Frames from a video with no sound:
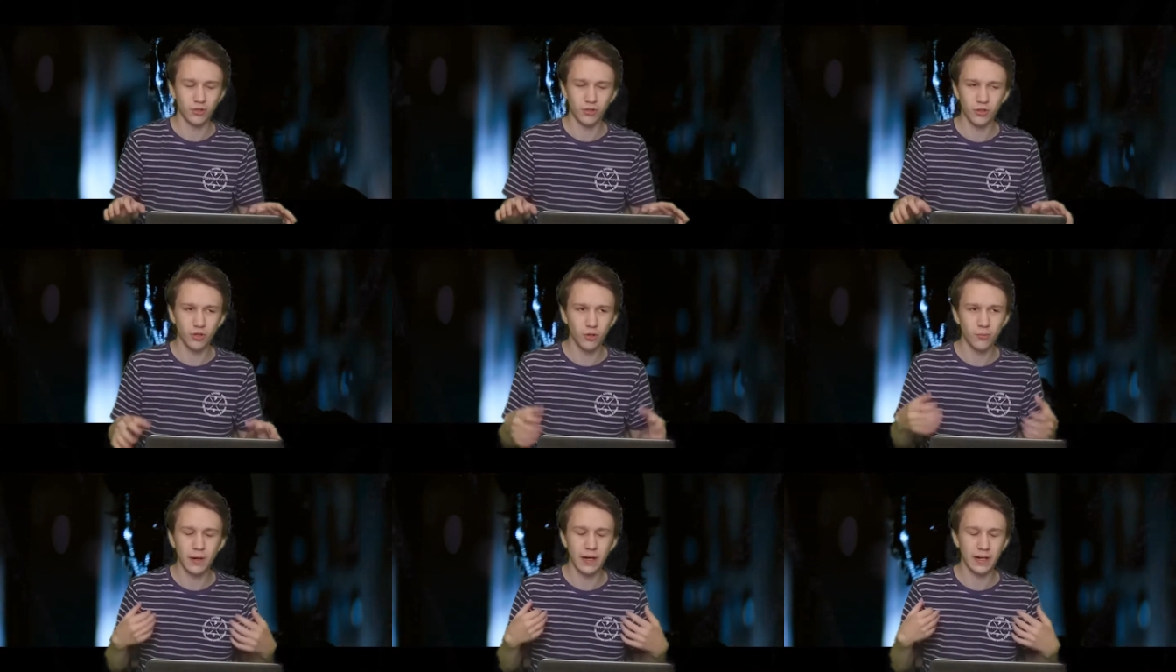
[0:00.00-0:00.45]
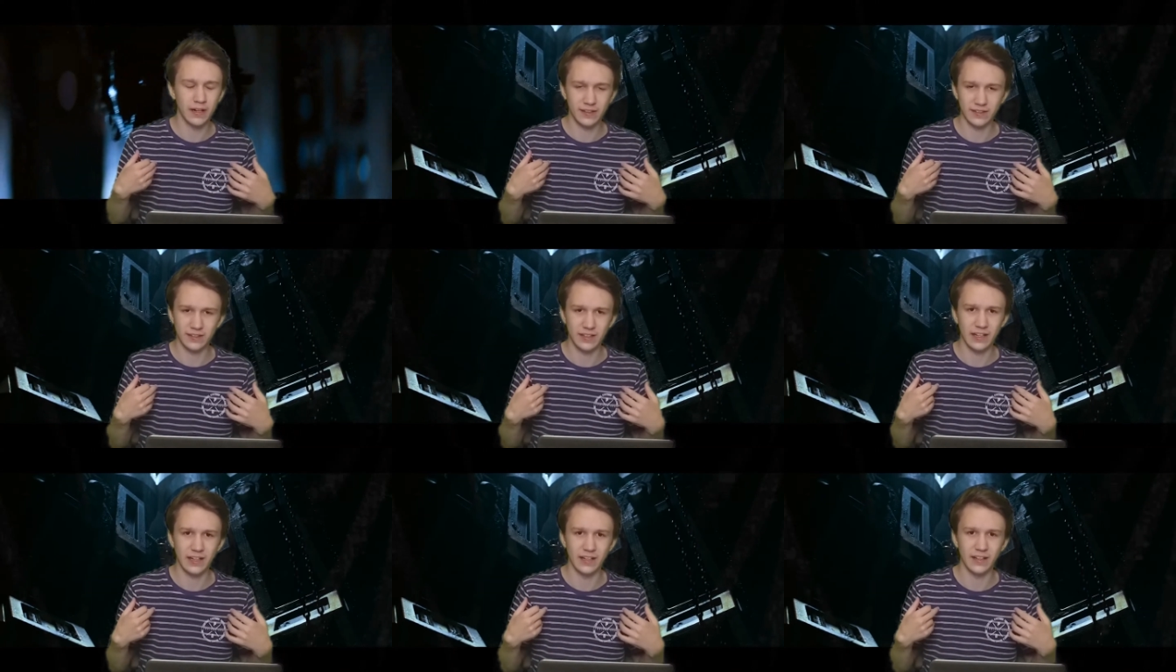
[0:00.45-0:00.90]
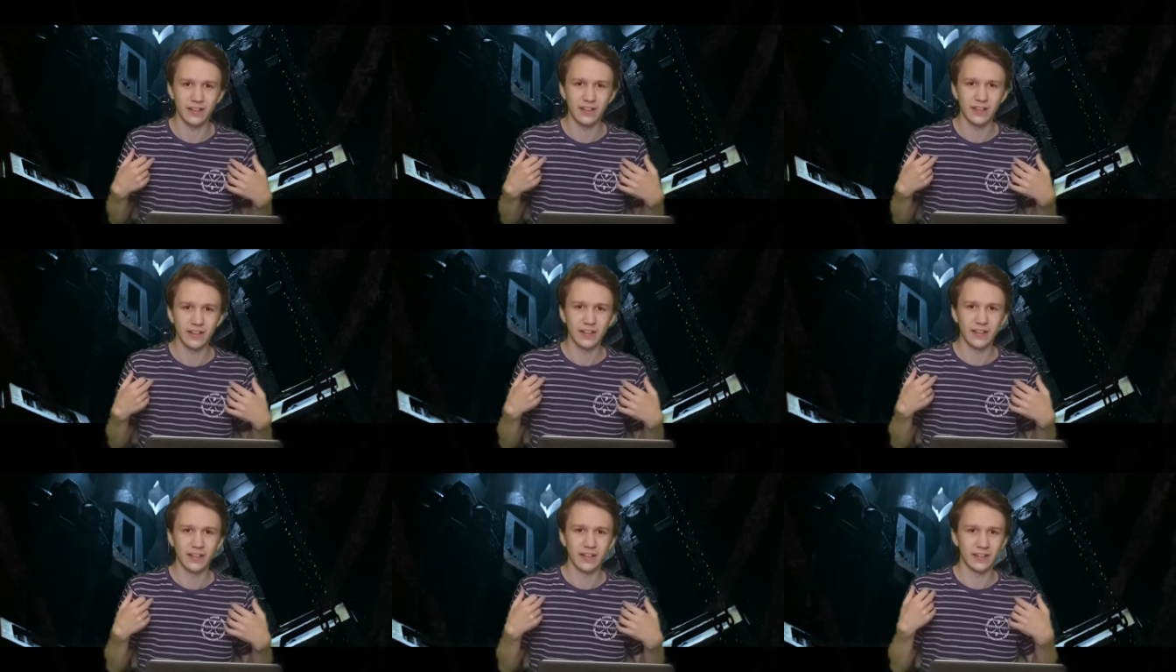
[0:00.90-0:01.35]
who am I to say
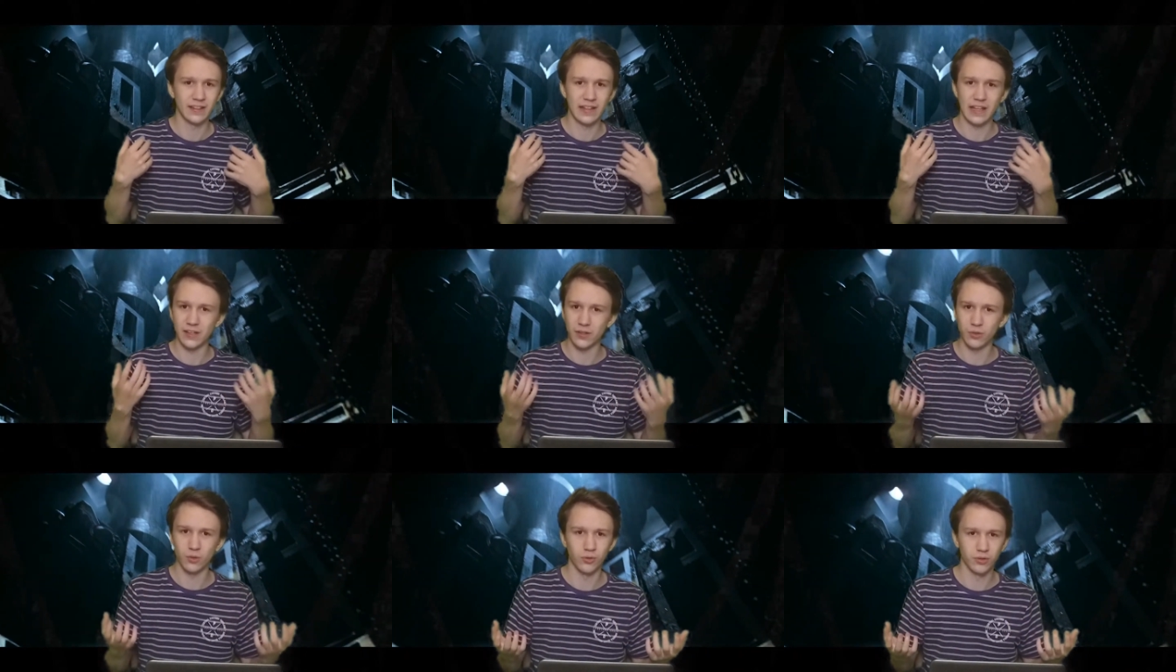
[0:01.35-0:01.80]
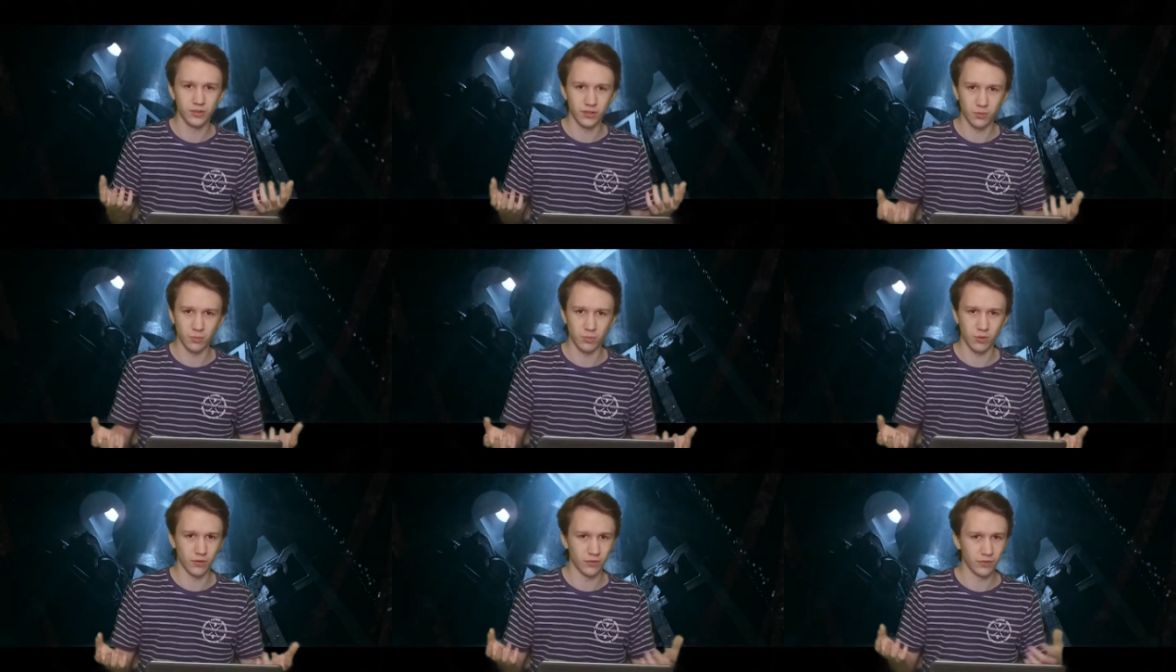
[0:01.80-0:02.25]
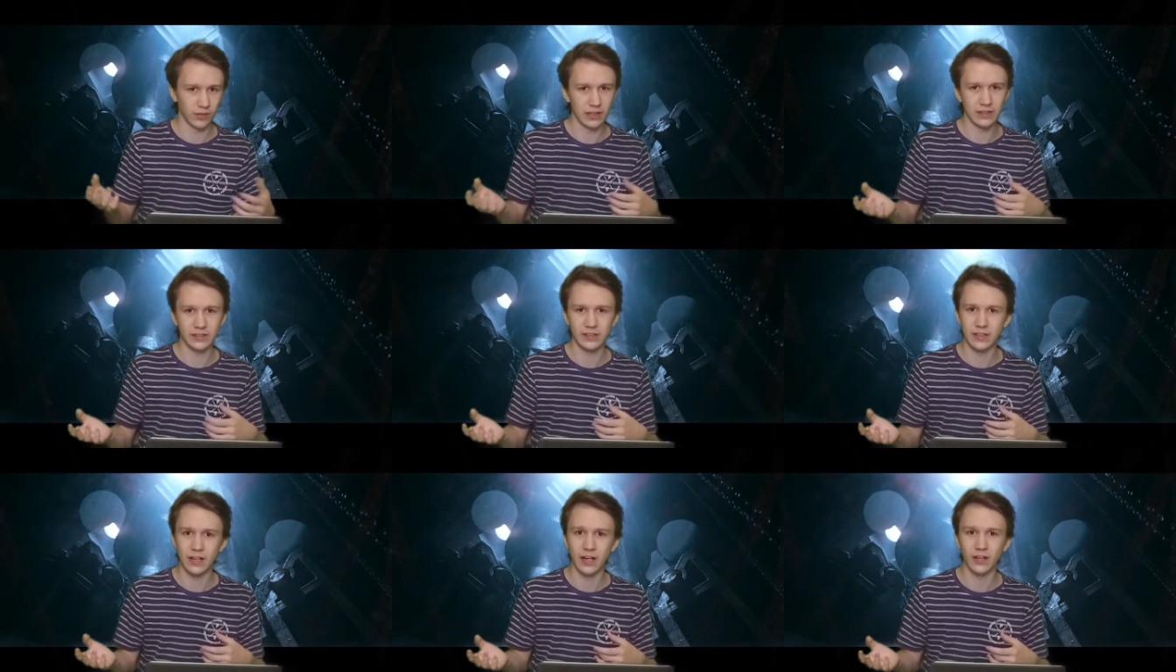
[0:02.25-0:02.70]
that yours are worth
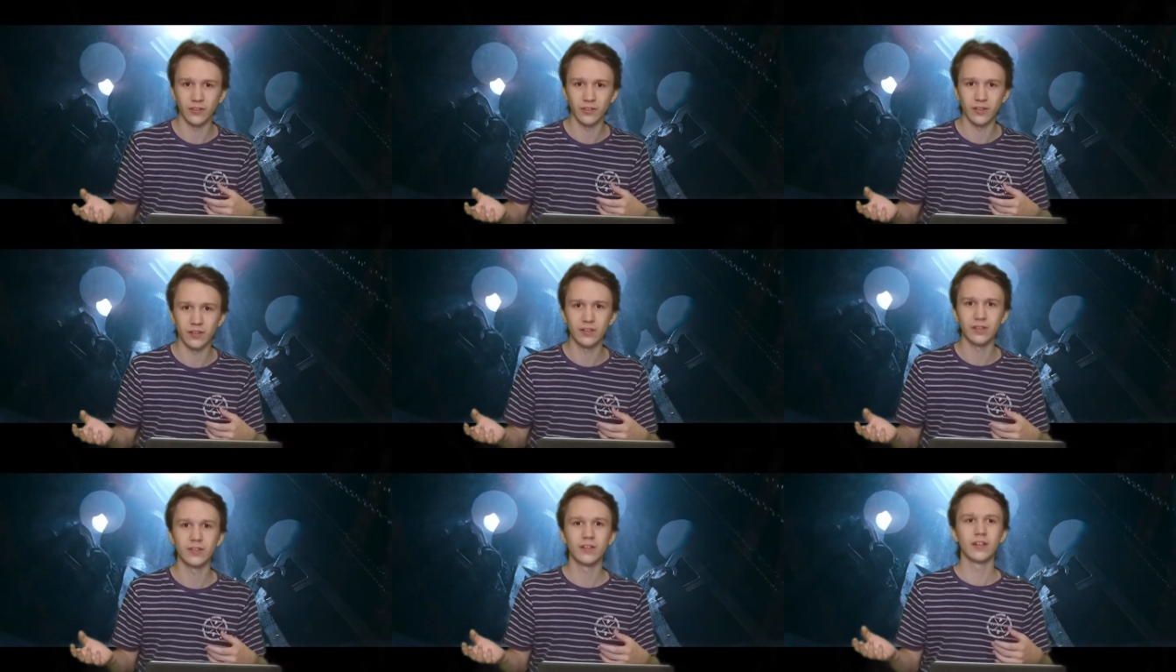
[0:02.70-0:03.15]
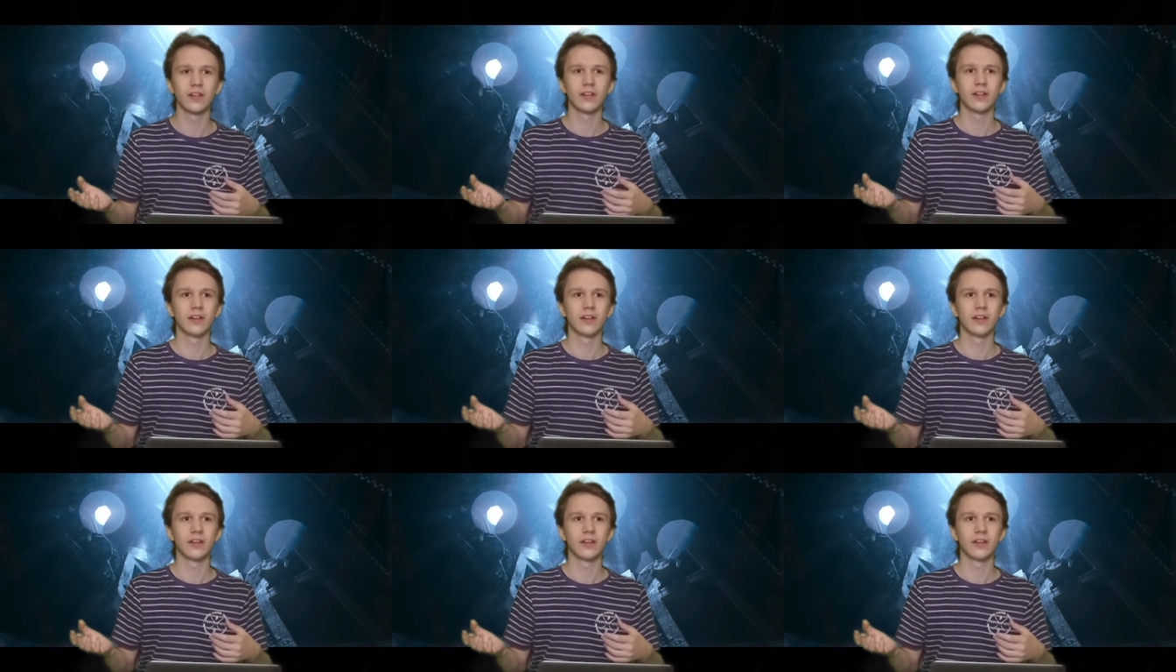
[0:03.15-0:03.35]
less than others?